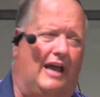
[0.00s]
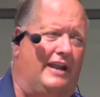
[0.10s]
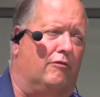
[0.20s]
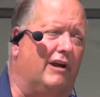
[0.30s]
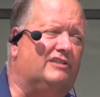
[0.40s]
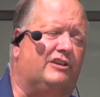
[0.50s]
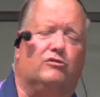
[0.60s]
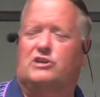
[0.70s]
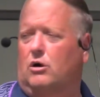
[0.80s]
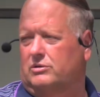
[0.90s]
and the
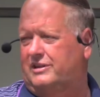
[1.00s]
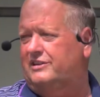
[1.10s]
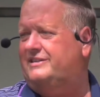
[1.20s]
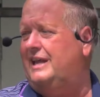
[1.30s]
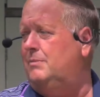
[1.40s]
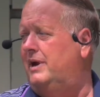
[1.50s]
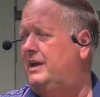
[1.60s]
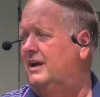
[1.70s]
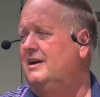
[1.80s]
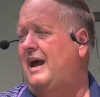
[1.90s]
rescue's going to the steam
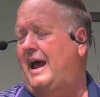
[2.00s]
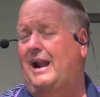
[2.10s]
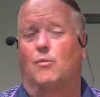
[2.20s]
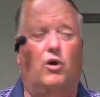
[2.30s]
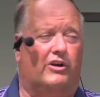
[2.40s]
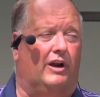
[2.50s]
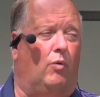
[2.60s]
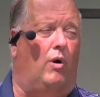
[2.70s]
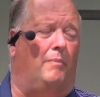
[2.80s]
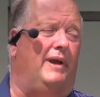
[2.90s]
leak, and I'm working a
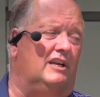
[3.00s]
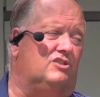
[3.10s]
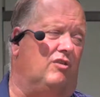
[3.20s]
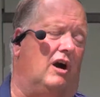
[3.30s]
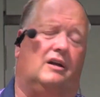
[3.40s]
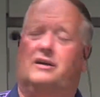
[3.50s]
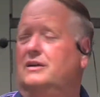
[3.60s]
one-man truck,